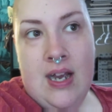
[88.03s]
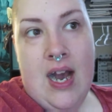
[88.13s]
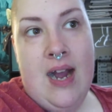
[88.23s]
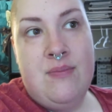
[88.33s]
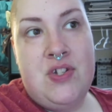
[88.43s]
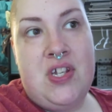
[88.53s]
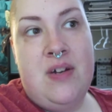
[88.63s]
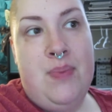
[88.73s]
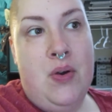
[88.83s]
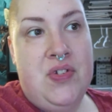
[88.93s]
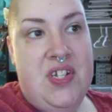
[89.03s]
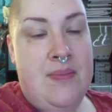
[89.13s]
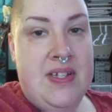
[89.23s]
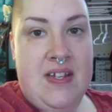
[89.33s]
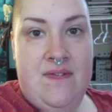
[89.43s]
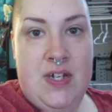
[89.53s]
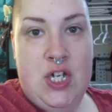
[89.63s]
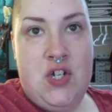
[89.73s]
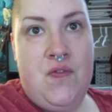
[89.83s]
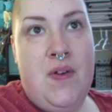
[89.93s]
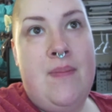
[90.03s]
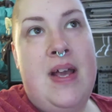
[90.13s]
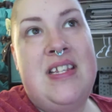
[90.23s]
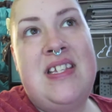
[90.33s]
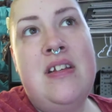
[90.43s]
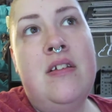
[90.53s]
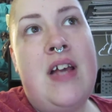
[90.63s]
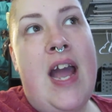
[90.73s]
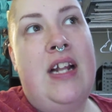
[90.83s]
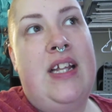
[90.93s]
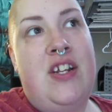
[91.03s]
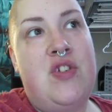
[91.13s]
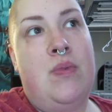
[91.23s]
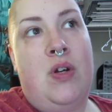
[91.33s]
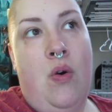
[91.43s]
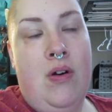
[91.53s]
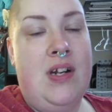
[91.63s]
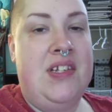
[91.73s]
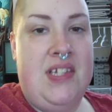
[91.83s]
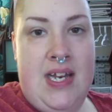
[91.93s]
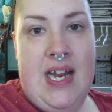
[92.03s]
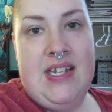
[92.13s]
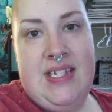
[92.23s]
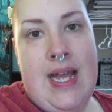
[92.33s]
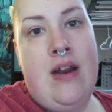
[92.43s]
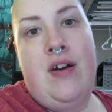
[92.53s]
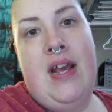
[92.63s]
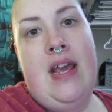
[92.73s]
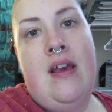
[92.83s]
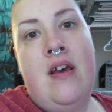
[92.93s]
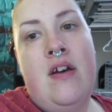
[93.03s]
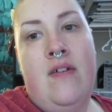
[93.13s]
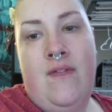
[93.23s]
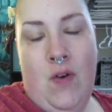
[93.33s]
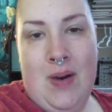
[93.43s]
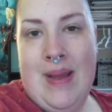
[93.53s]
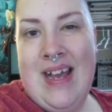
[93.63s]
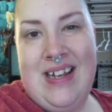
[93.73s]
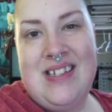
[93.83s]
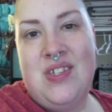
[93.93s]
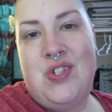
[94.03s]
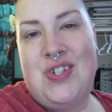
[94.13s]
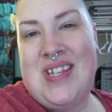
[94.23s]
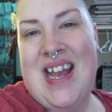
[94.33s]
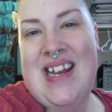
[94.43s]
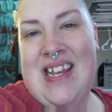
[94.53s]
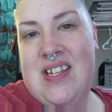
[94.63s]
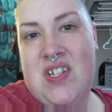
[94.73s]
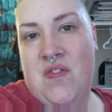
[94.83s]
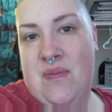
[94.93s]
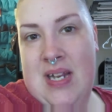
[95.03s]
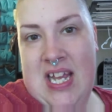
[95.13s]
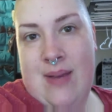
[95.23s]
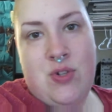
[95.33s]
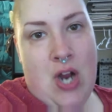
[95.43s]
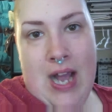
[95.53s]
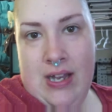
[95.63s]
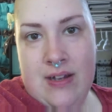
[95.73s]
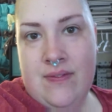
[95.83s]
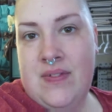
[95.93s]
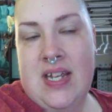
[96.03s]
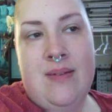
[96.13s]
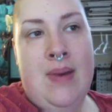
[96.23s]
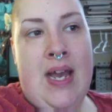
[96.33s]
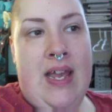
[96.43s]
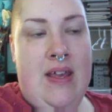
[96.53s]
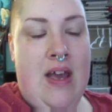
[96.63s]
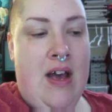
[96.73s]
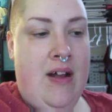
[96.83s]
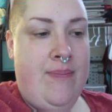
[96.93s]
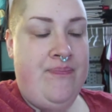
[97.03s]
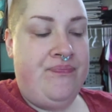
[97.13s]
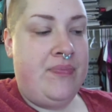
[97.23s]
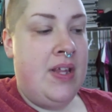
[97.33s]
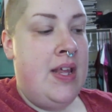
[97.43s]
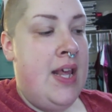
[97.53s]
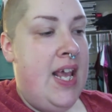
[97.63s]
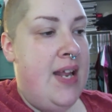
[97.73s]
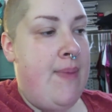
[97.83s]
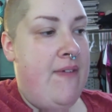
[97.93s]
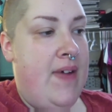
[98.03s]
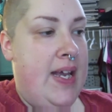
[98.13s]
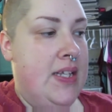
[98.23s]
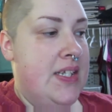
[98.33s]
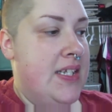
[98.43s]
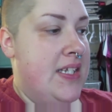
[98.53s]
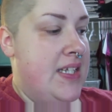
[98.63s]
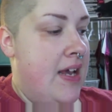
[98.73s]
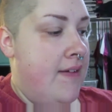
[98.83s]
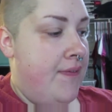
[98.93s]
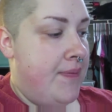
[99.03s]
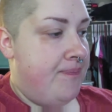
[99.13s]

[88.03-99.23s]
I'm just going to post them as I finish them. I still kind of like to record on a Sunday to Saturday format because it's just kind of easier for me to keep track of in my um, in my files and stuff.